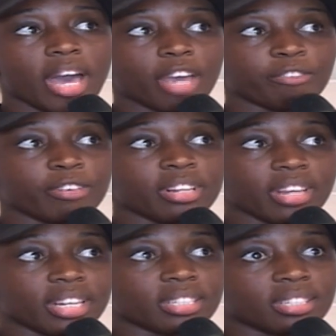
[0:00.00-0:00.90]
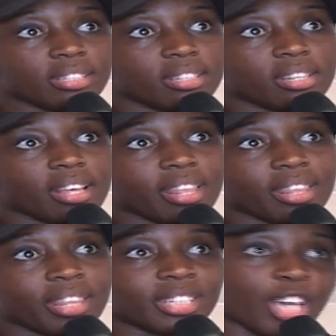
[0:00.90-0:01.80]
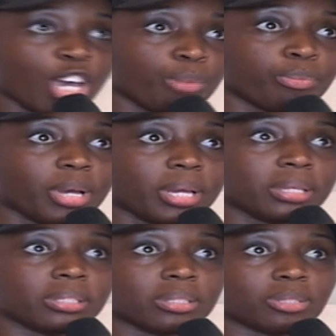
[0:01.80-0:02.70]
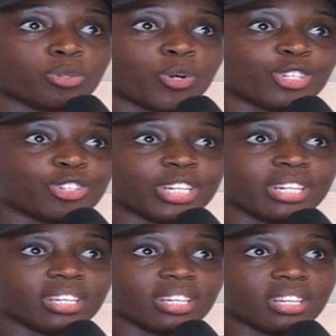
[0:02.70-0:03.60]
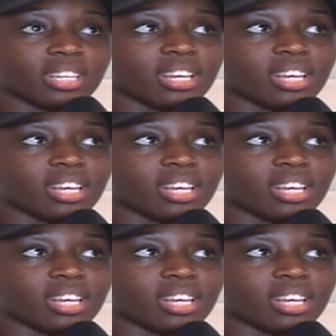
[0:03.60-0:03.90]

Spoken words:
I feel that the time is not really,